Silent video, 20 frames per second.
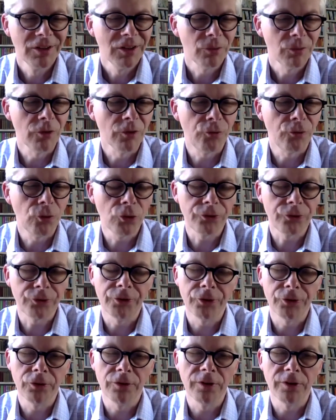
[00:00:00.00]
we're forced to
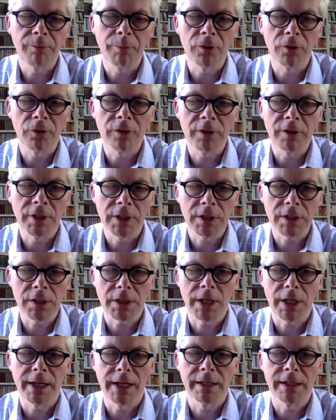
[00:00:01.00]
do this, but on the other
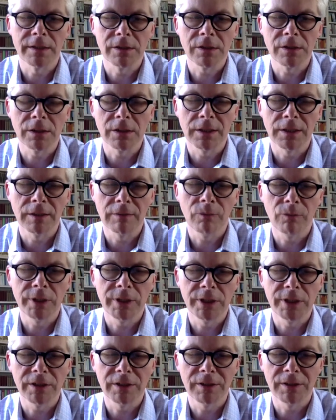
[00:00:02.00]
hand, uh,
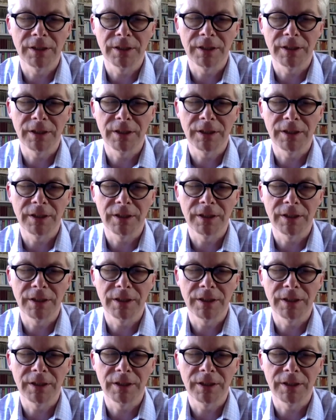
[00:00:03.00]
we are